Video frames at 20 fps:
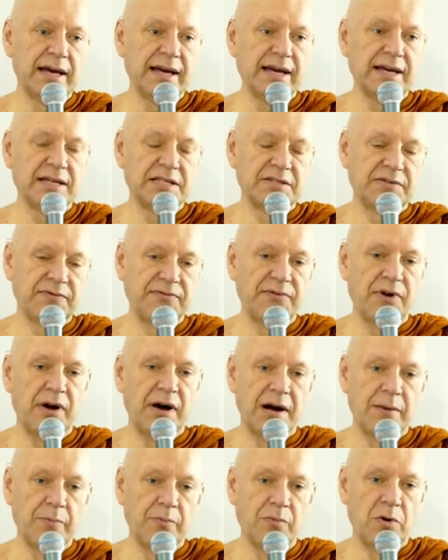is
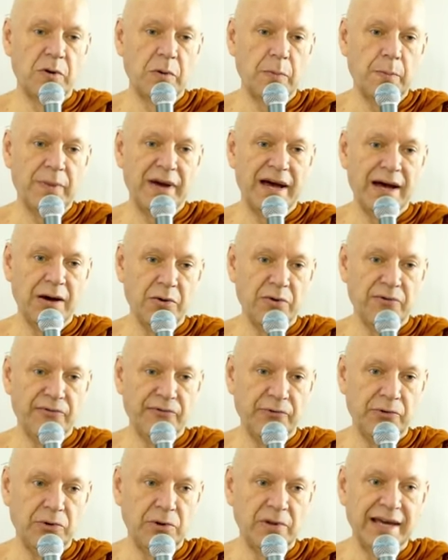far more
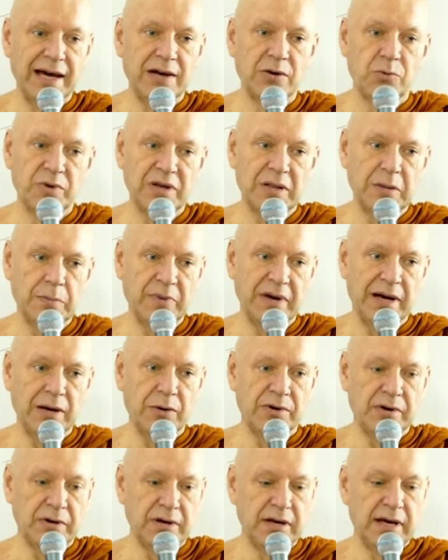powerful than
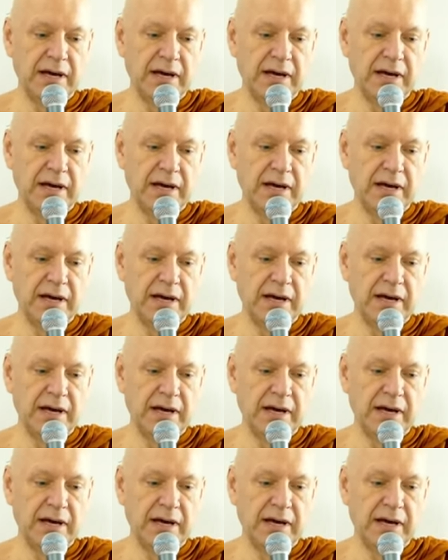willpower